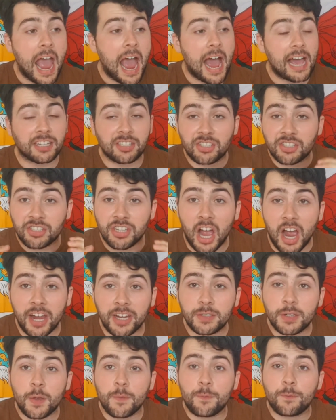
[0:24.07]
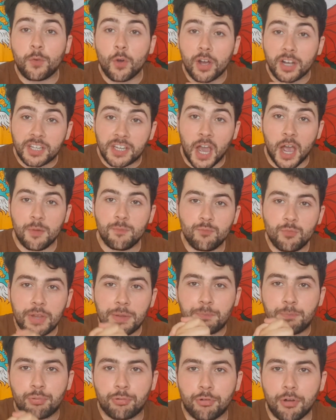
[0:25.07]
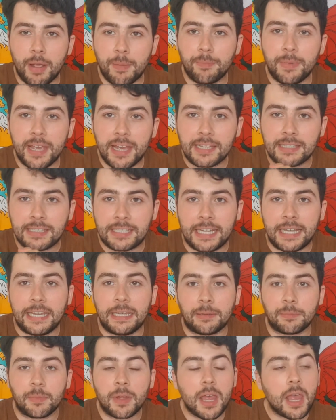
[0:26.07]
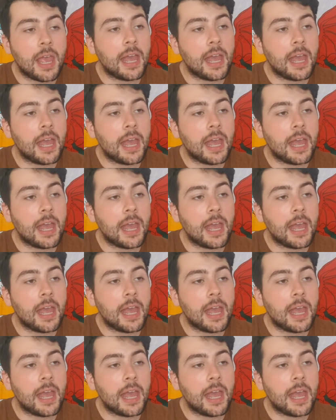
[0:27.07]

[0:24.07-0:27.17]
has signed for a Cymru Premier team.